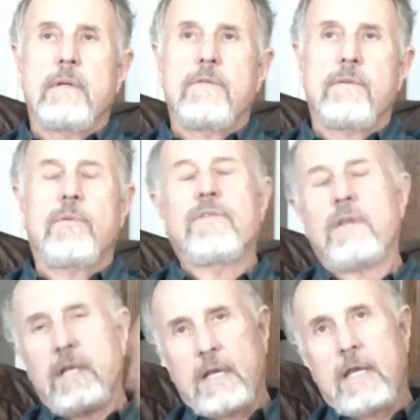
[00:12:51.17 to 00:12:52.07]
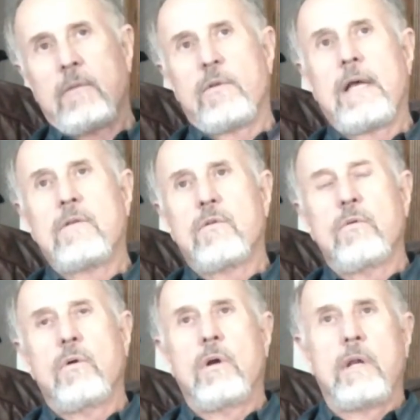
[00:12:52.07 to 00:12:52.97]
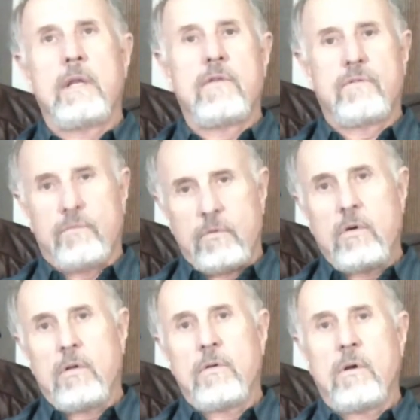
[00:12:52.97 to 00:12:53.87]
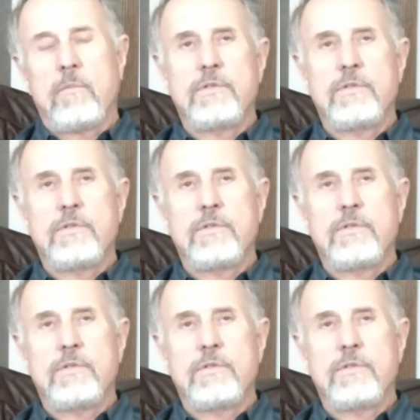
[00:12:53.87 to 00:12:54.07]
send the kite without the lure, and as you all know,